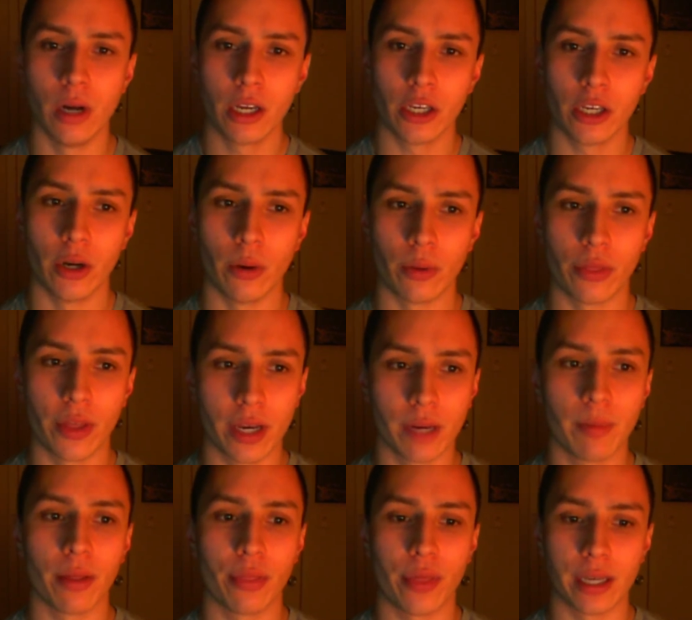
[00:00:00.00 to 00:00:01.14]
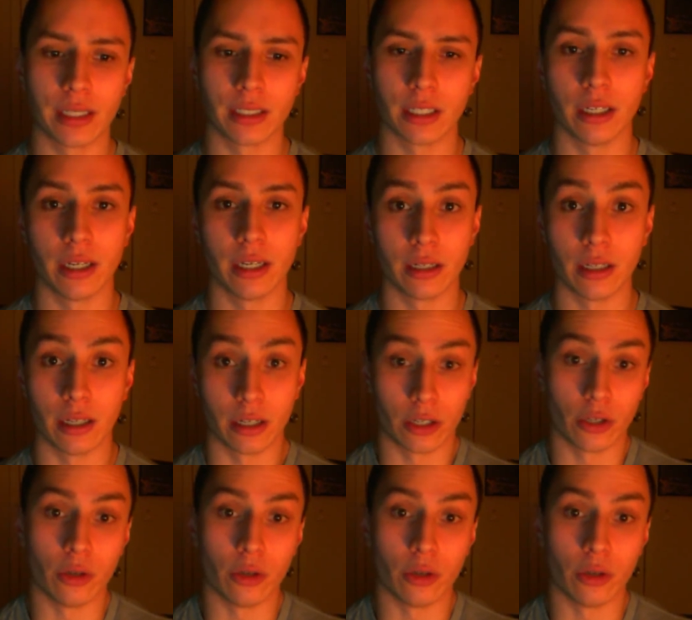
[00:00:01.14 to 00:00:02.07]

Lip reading: think about things in a good